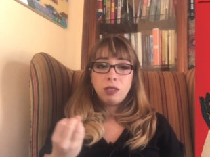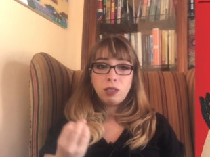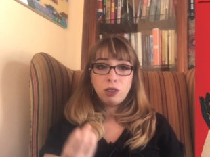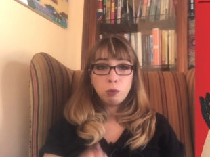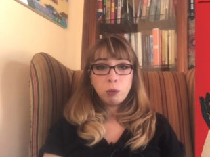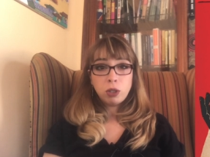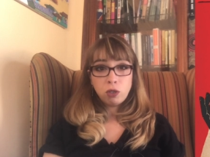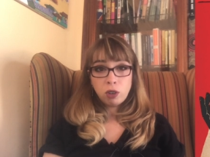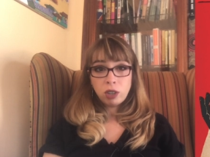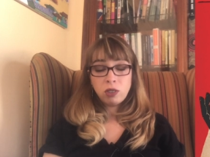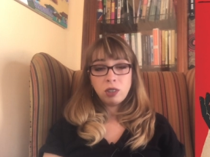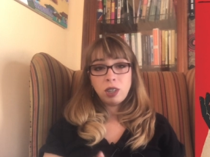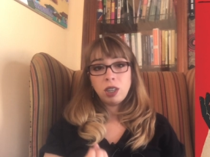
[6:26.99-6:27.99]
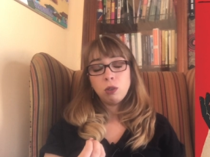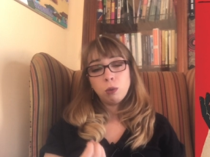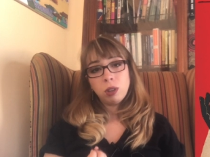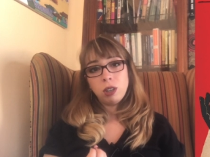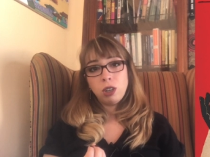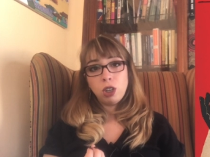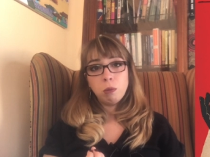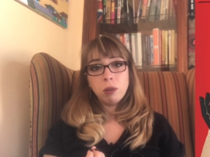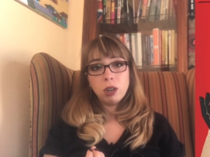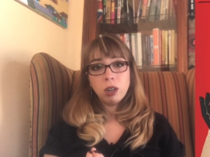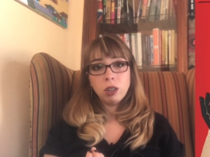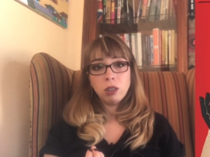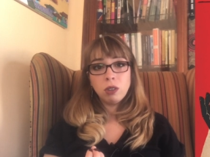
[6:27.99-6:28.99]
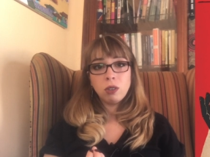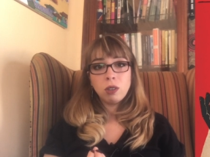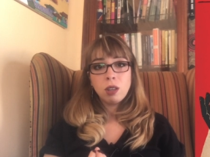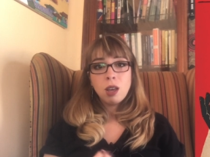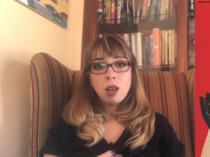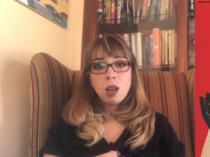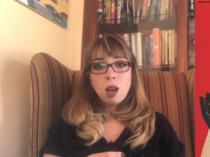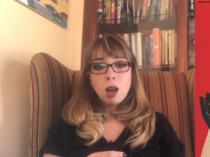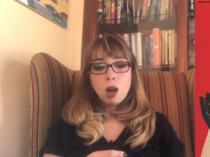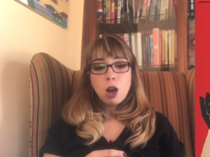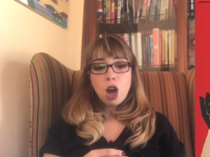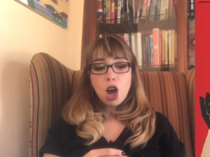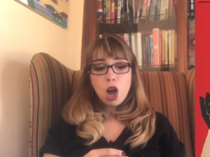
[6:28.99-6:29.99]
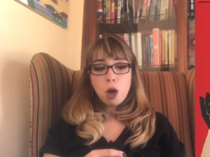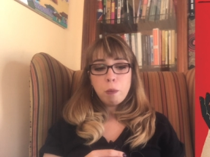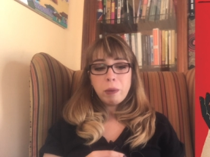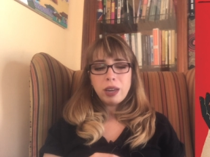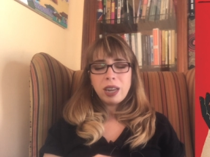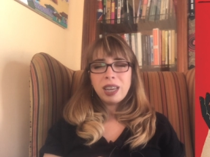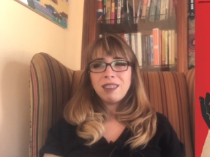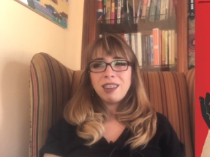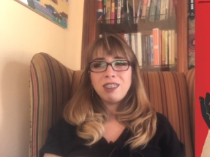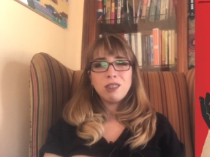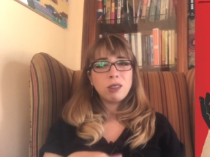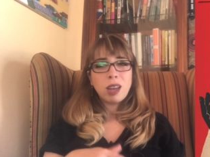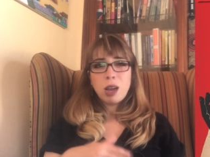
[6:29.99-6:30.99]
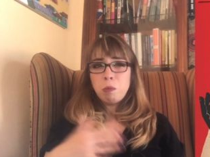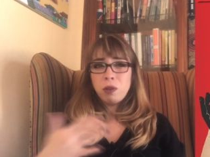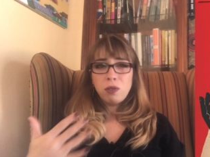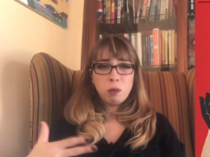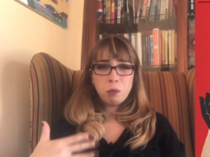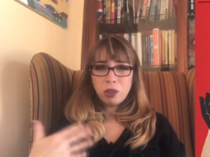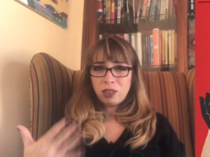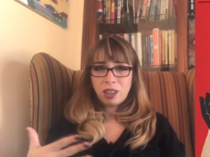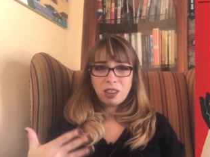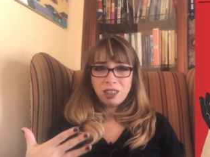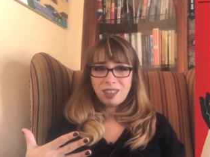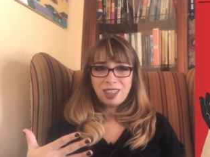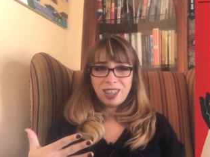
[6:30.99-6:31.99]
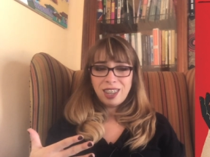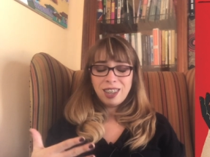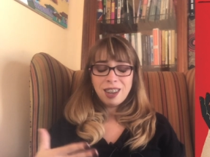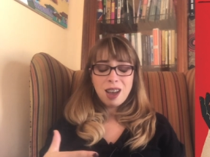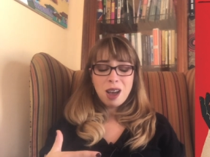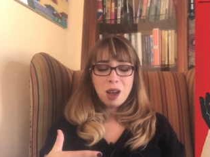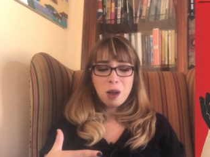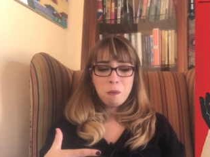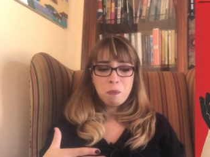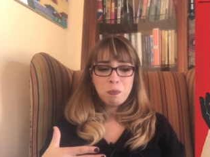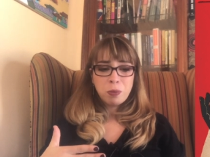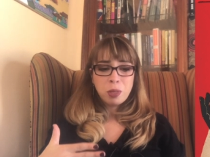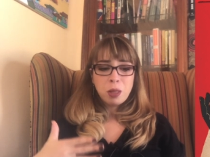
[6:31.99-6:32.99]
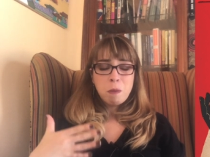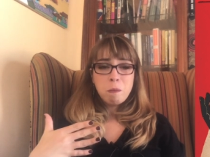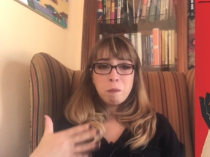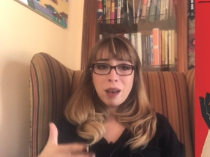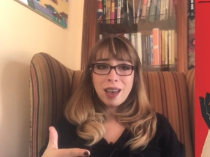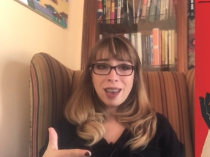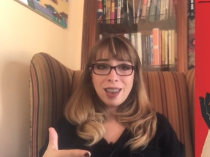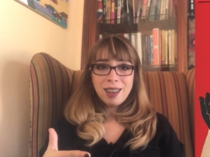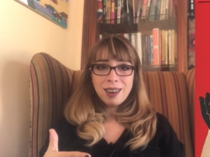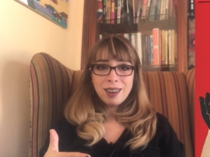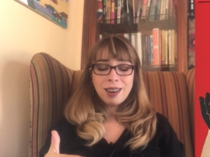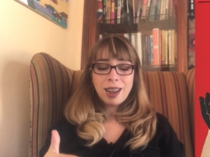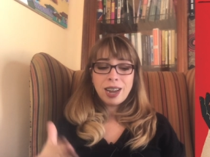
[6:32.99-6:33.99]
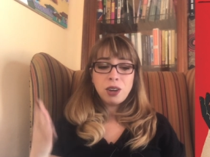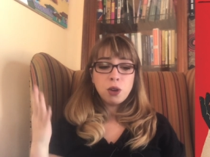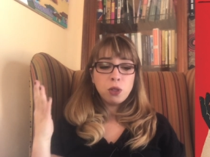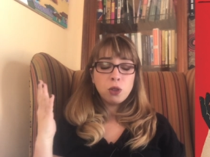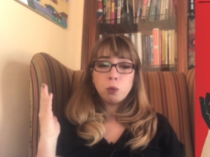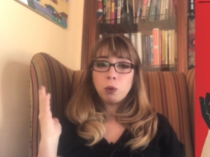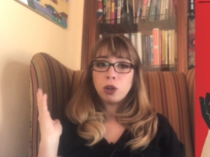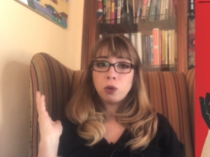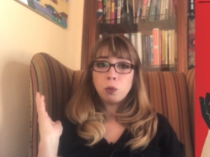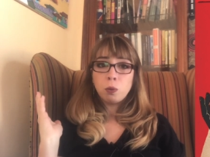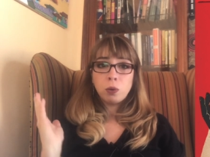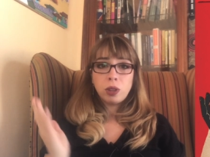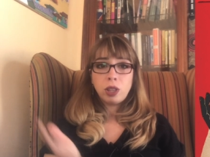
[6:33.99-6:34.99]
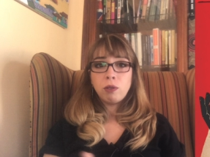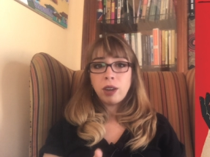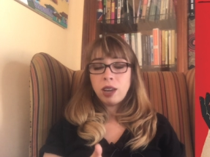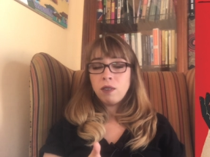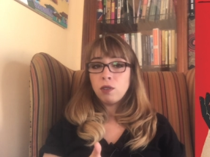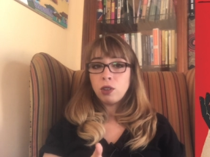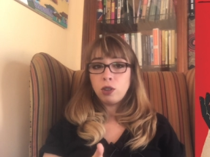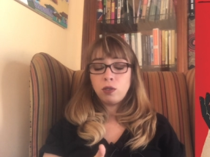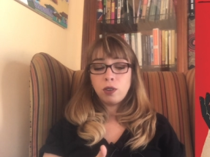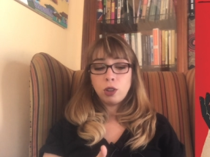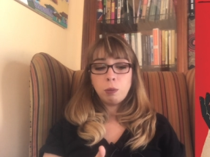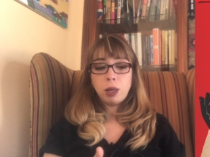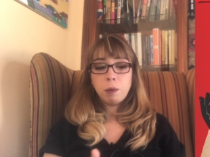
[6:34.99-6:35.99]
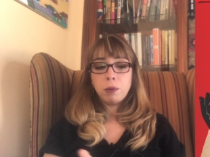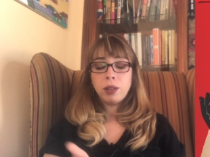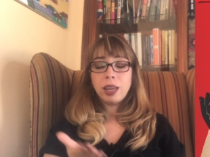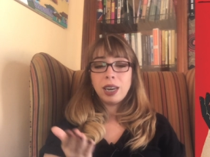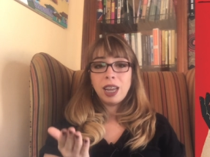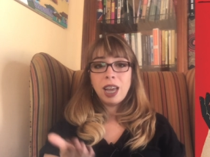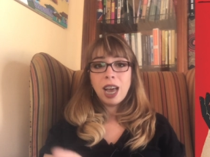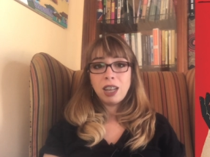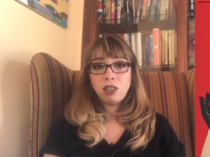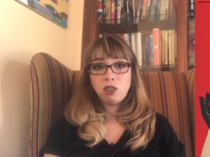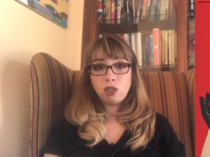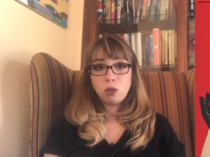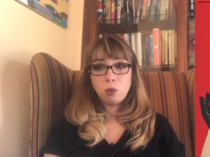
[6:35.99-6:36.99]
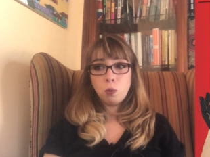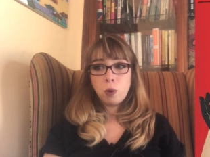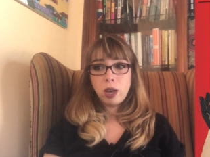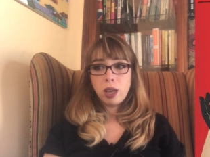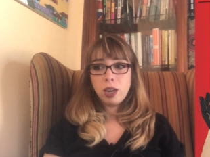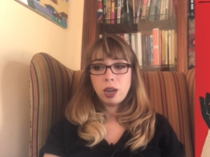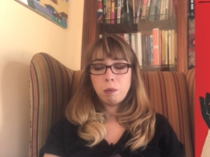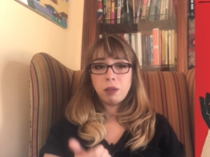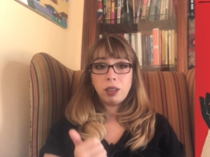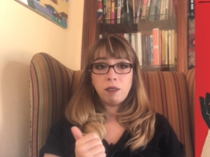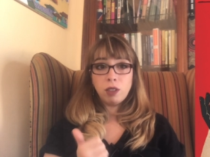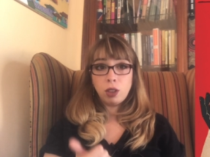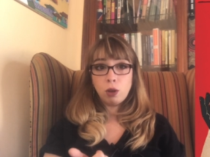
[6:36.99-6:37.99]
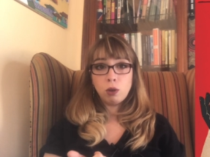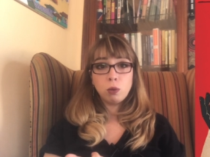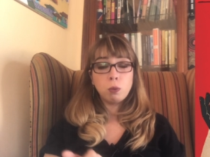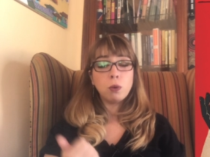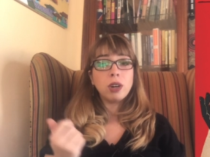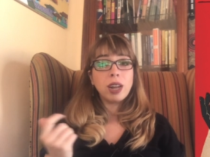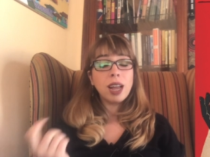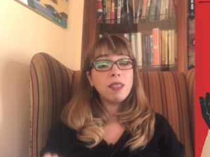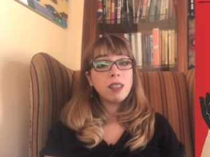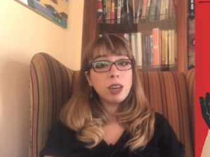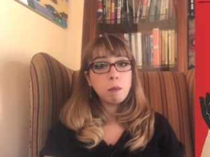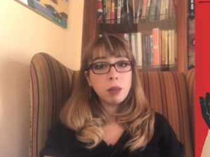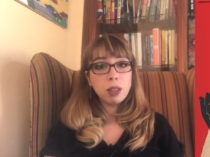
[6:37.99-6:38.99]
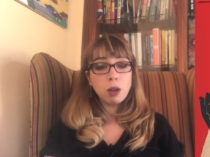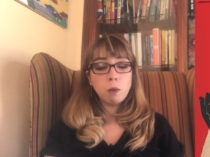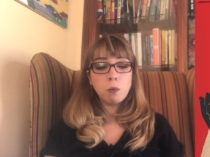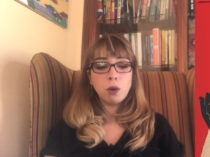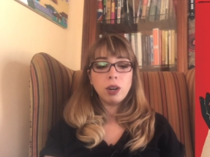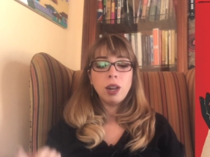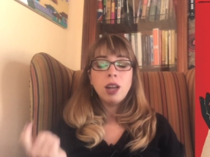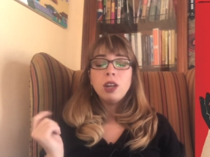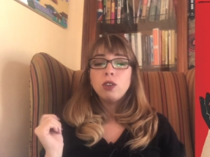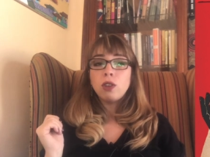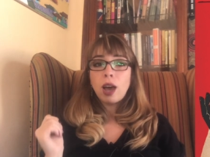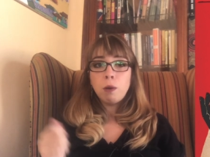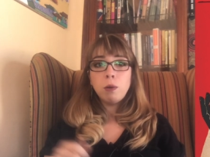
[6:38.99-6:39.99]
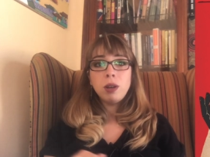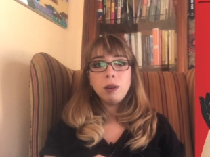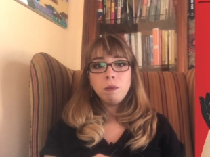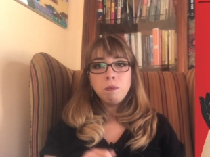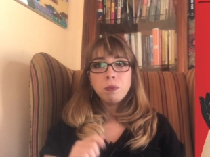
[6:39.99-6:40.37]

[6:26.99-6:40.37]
this monstrosity is within human hearts. Um, and I guess I just I prefer more subtlety. Um, but I know this worked really great for loads of other people, and it has just won, I believe, the Locus Award and the Nebula Award. So I would